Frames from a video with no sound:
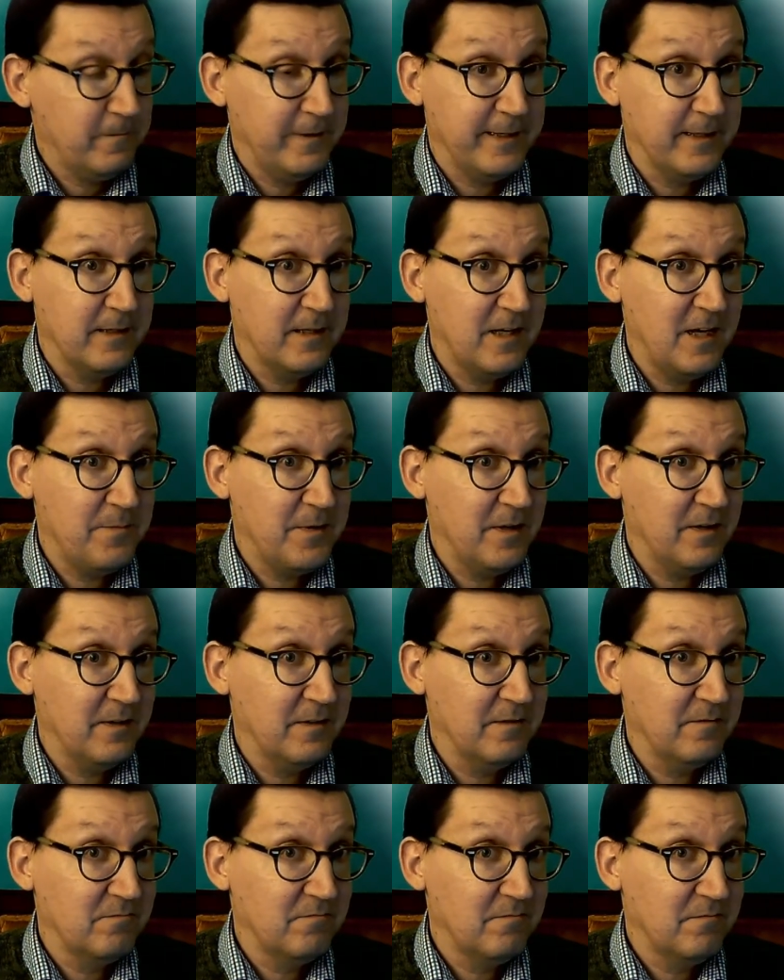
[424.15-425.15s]
we can keep
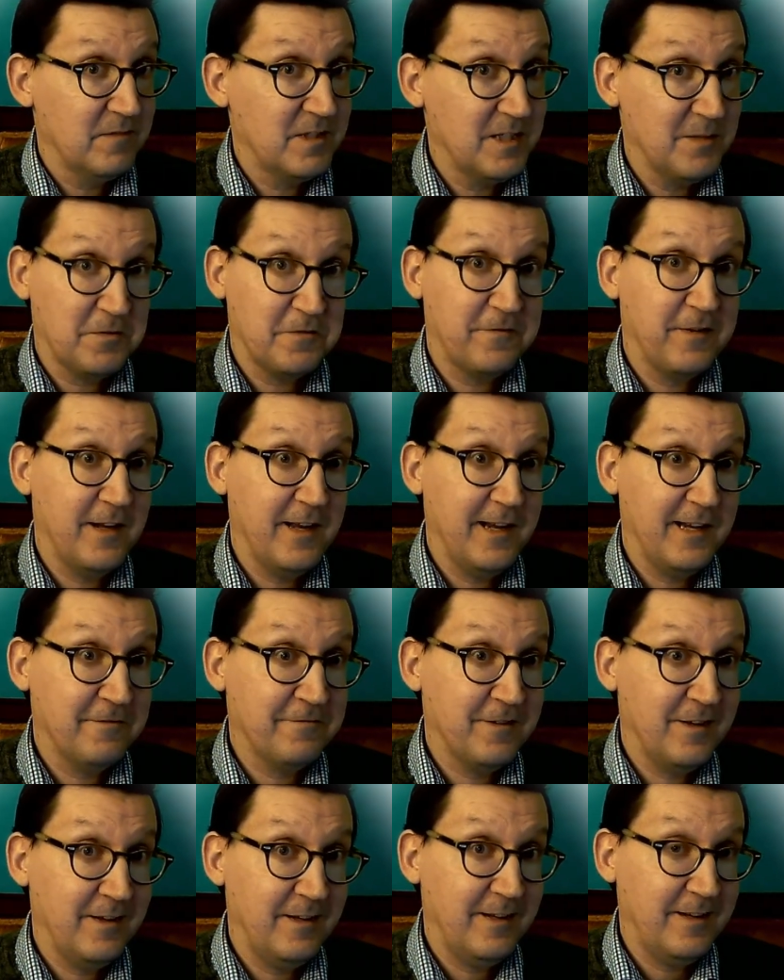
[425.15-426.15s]
on simplifying and
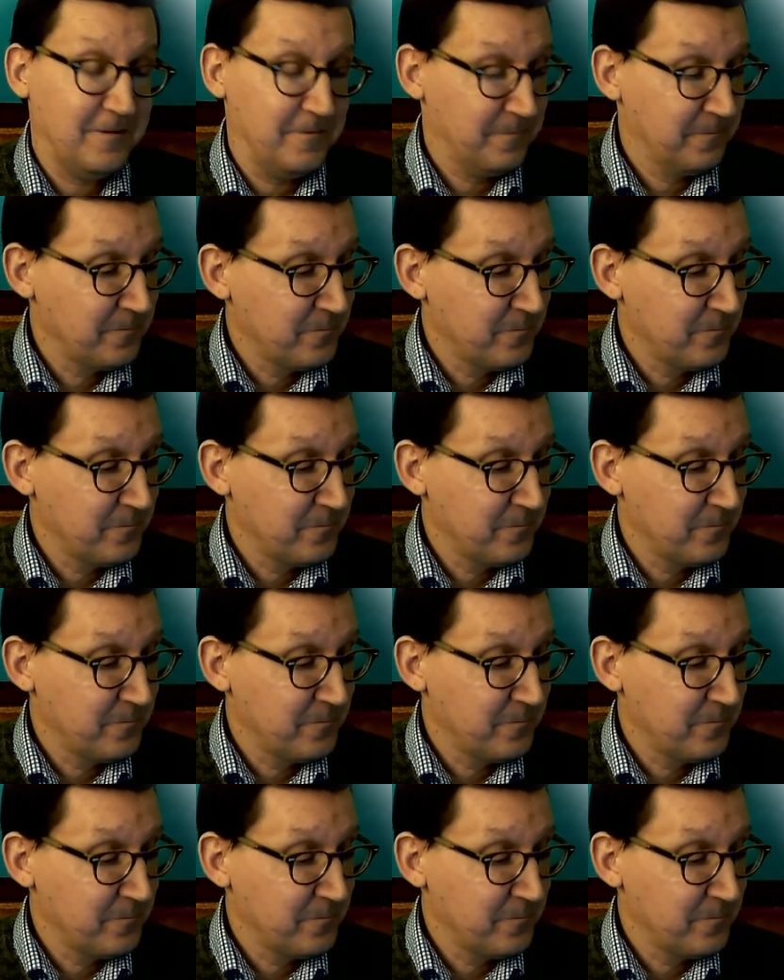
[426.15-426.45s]
find out.